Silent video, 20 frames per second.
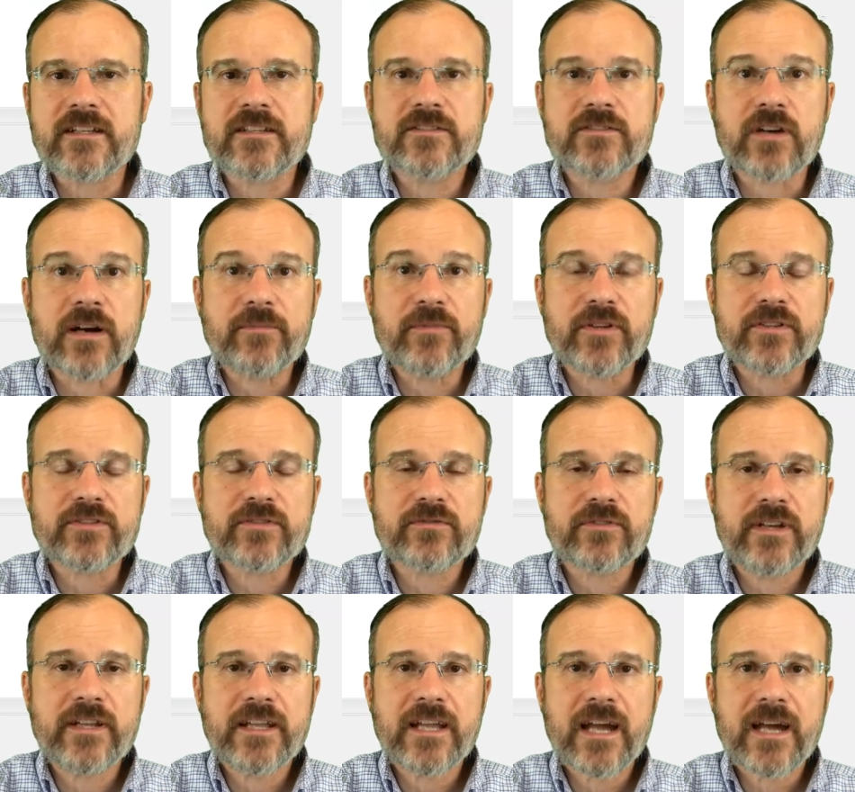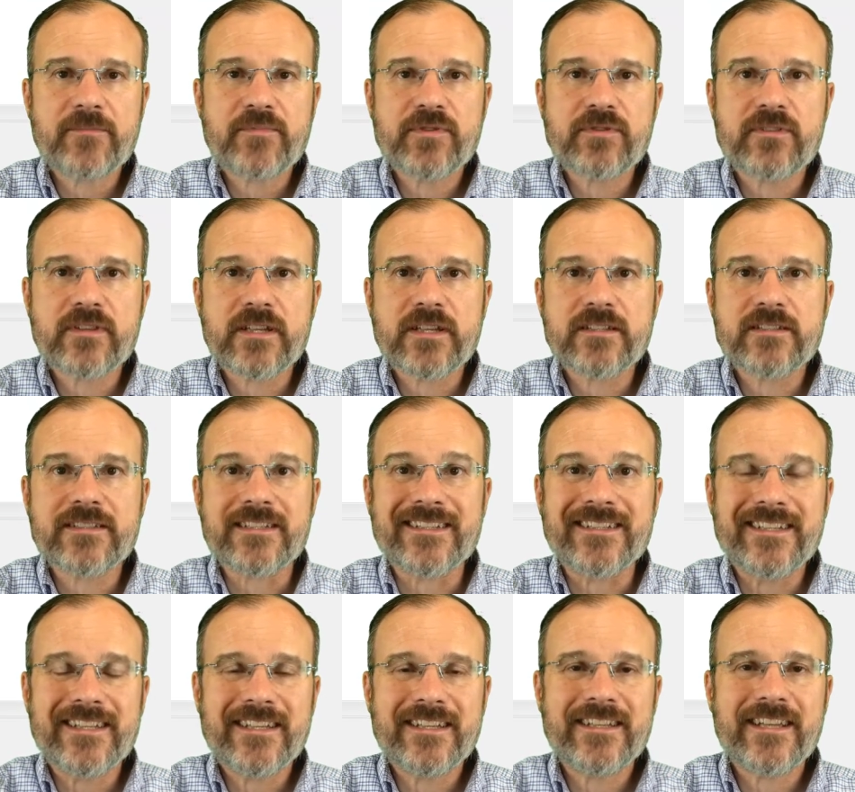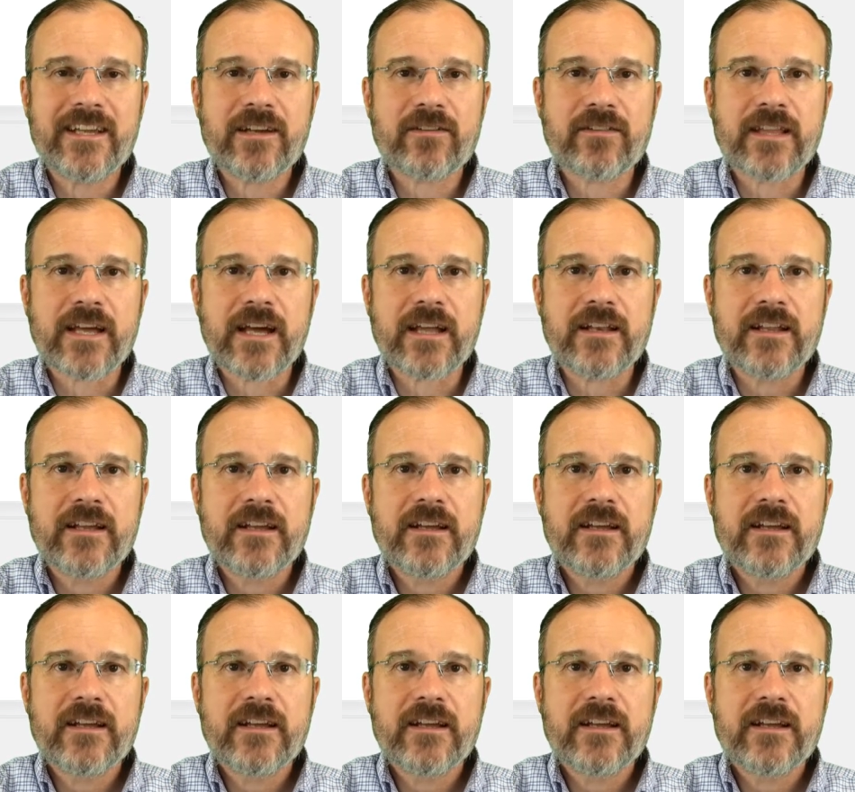So I'm going to screen capture this and detail that